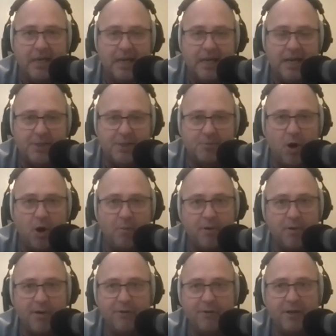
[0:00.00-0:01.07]
it's my
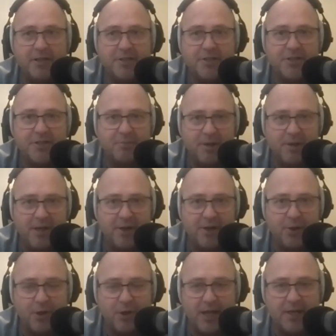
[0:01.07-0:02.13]
privilege to be in
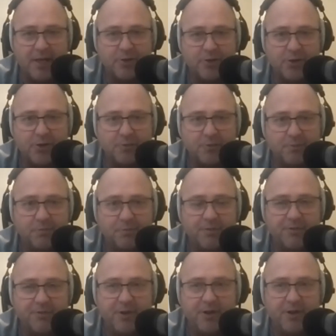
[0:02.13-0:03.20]
your lounge room
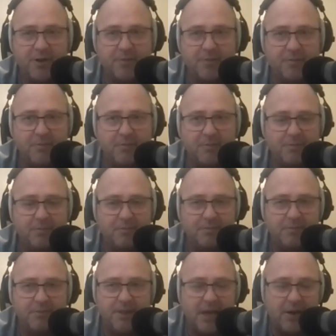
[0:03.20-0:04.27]
for,
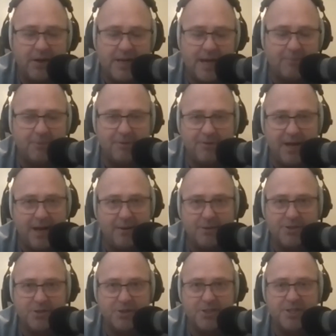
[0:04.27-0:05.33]
a couple of
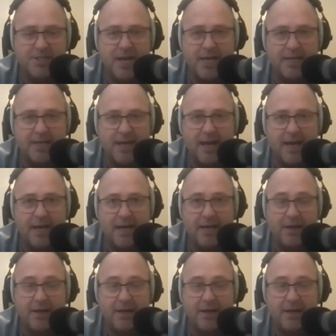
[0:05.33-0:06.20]
hours on a Saturday. And